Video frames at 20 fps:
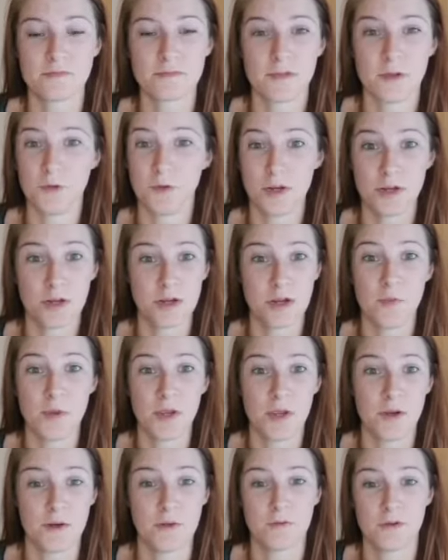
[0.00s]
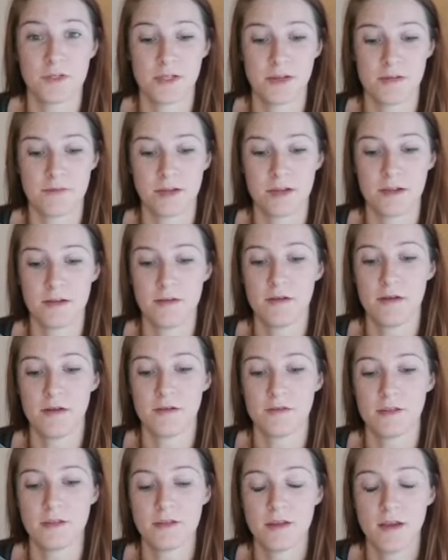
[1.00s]
or your computer, whichever you
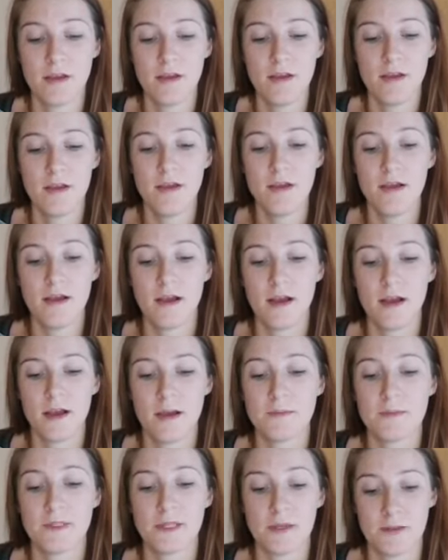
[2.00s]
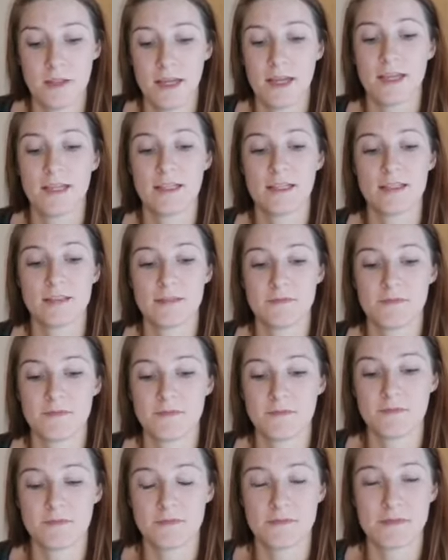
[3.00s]
use, um, so that it's
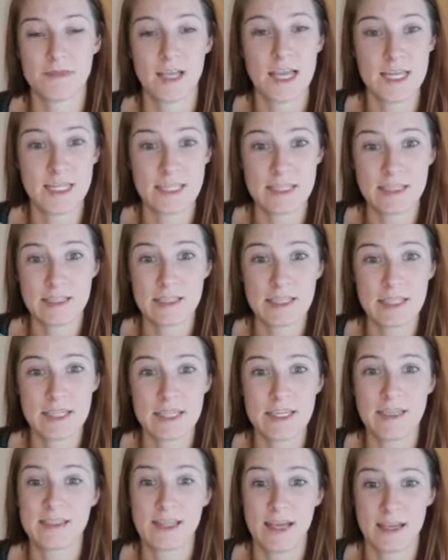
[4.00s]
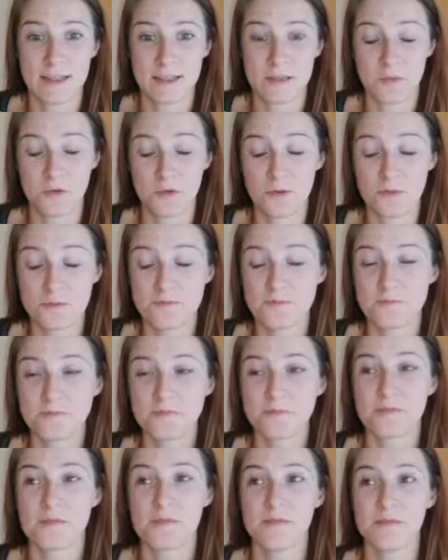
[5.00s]
easily accessible
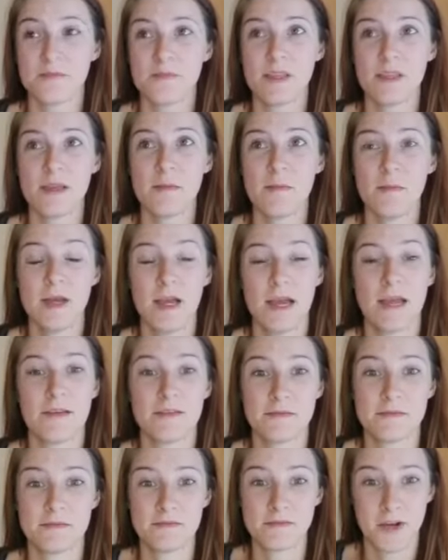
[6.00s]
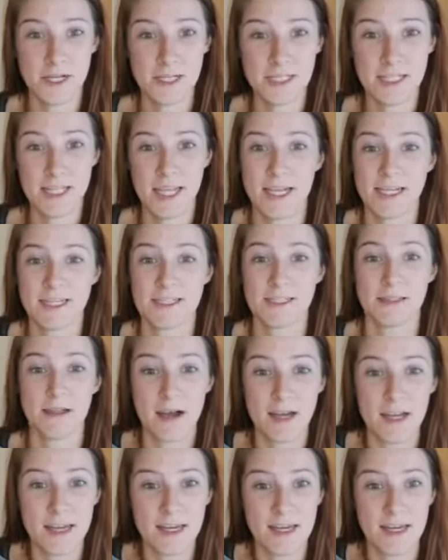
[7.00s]
but first thing is
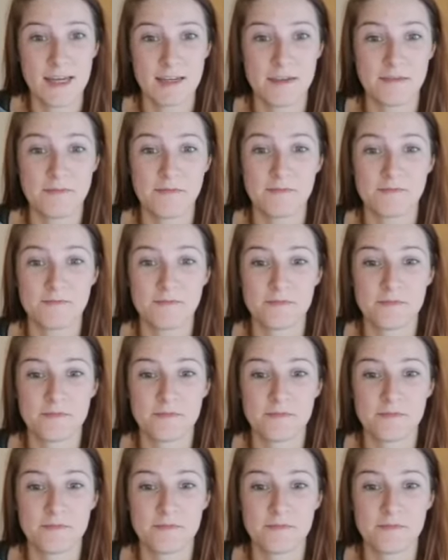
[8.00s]
logging in.